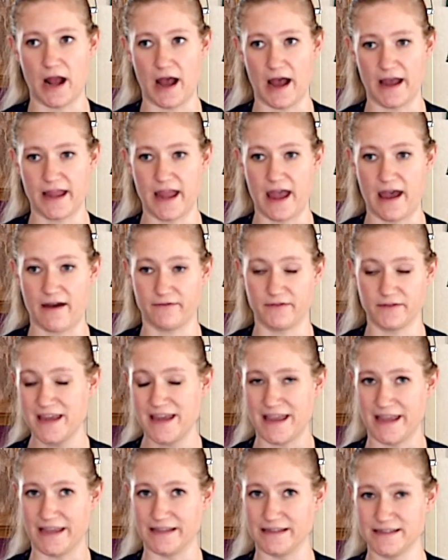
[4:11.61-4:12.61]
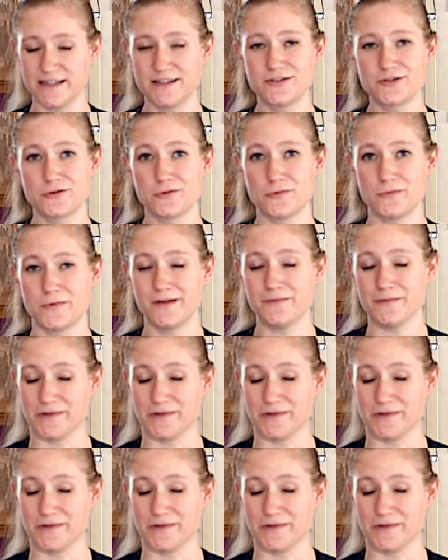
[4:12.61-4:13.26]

I have a digital one,